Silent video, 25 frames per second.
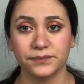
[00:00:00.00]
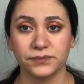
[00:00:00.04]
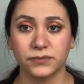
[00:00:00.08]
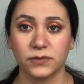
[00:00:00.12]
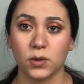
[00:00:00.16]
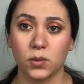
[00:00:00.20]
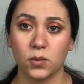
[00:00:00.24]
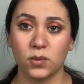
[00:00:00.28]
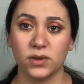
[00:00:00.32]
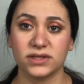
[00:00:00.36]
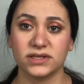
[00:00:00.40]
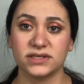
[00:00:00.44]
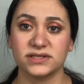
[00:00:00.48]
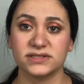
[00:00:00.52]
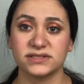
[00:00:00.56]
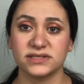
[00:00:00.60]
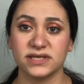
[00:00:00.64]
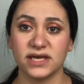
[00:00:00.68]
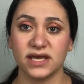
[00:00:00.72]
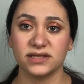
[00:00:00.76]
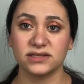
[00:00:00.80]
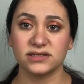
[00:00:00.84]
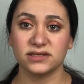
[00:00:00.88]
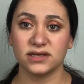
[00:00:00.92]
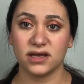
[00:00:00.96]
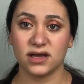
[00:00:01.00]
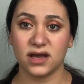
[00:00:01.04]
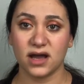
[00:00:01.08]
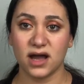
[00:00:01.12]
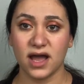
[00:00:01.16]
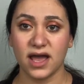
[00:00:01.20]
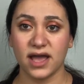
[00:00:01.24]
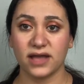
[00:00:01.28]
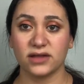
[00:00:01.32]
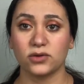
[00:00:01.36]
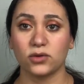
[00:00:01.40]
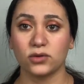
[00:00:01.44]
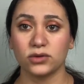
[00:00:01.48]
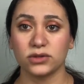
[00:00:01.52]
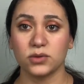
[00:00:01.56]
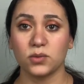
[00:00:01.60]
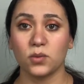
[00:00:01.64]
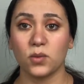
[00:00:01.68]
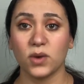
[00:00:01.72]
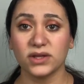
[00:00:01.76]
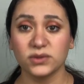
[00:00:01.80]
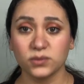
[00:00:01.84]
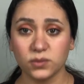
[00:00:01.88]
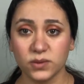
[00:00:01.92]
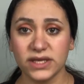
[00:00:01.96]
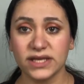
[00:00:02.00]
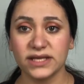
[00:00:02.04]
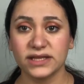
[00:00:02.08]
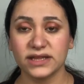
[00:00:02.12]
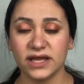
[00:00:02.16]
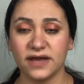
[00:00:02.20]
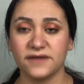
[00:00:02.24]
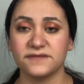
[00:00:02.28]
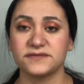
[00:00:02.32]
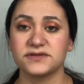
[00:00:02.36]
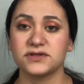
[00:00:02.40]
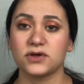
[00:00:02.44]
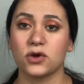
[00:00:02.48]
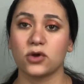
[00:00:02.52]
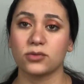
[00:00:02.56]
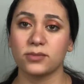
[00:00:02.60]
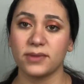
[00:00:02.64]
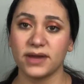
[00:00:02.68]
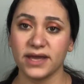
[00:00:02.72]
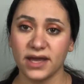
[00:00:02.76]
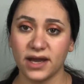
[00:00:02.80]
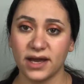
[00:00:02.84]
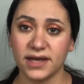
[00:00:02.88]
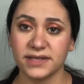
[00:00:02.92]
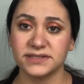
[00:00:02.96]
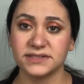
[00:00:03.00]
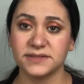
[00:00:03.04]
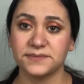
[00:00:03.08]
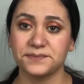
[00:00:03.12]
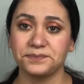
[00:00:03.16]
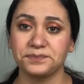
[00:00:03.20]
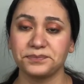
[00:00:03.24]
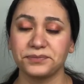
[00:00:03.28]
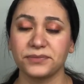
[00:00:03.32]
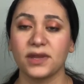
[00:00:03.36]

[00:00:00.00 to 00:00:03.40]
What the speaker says: when it said I had only 1 week left on my item.